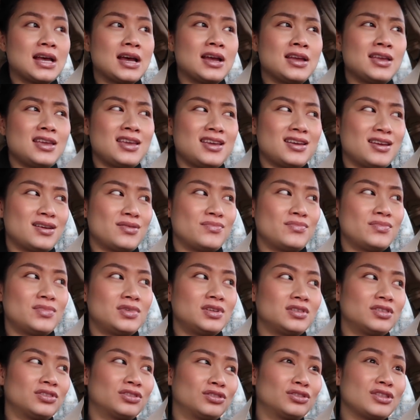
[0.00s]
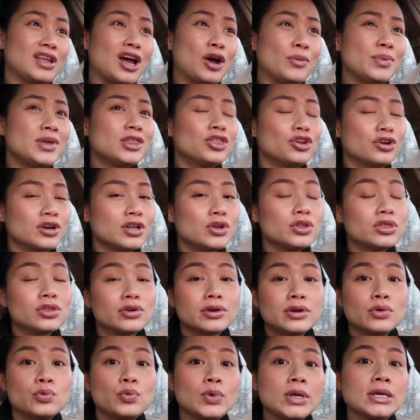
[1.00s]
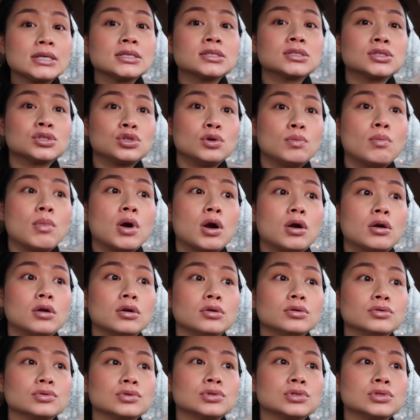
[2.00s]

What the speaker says: I'll be 33 weeks tomorrow.